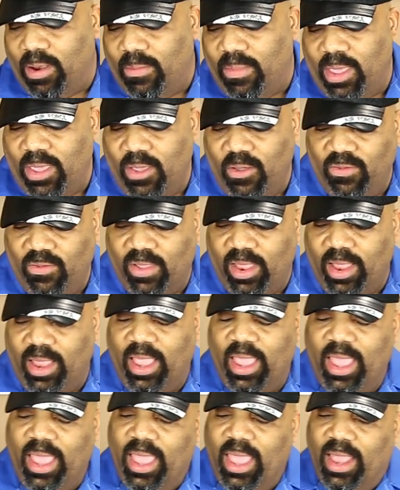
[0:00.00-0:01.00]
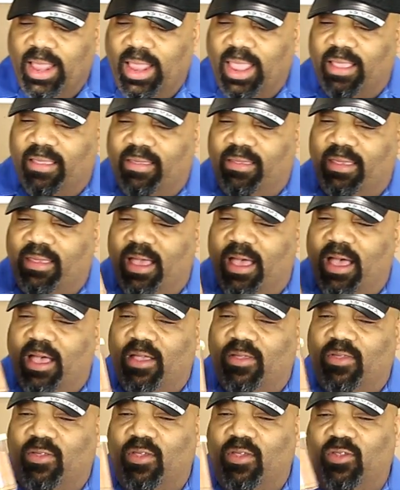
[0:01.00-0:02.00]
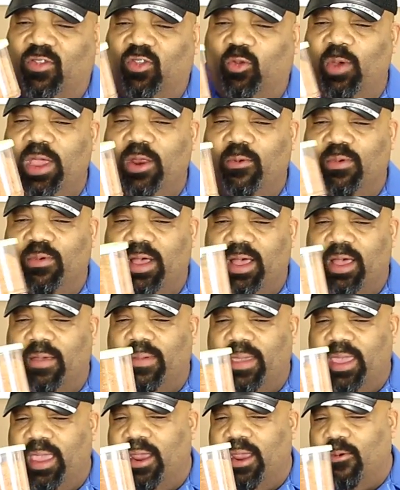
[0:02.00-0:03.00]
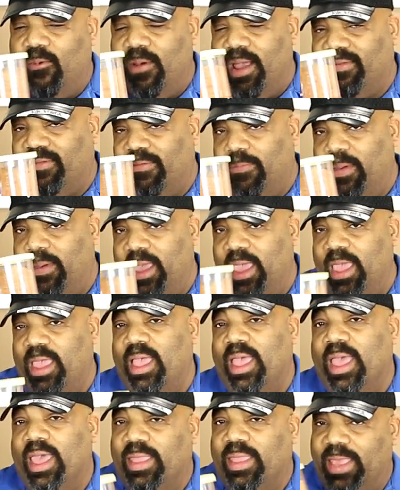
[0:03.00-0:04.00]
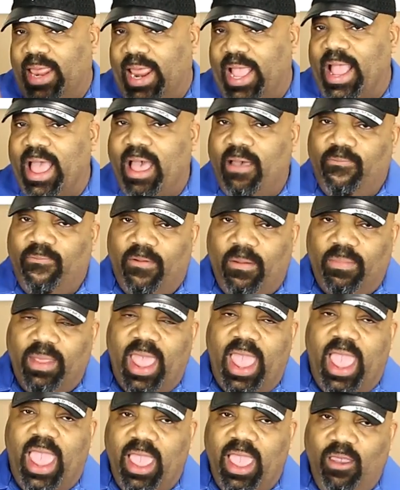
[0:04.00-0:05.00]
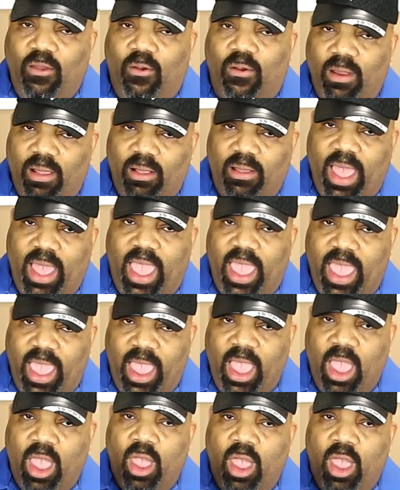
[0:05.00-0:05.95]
be using this sweet rub here recipe that I got from the Hey Grill Hey